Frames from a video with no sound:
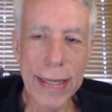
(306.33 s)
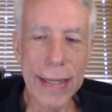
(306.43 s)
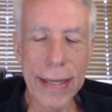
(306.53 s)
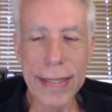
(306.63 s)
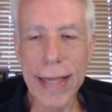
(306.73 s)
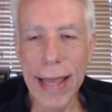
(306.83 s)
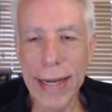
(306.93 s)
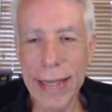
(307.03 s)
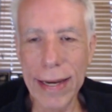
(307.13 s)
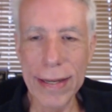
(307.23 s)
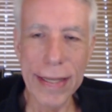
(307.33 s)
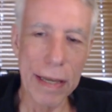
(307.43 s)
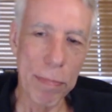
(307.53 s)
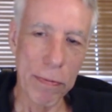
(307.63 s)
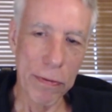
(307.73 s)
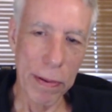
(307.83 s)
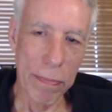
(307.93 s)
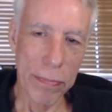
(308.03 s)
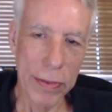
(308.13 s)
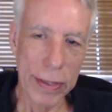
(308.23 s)
let's Hane there, keep him
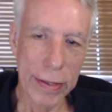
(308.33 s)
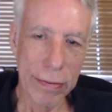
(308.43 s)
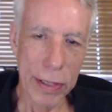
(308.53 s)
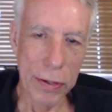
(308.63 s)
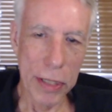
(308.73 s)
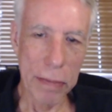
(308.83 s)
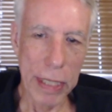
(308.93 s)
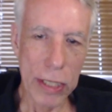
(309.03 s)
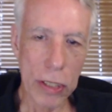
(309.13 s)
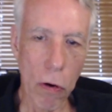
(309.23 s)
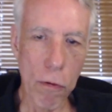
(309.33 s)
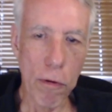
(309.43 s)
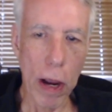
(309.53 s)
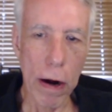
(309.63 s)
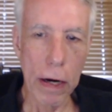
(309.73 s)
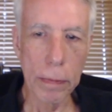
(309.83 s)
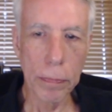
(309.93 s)
from reducing me so far.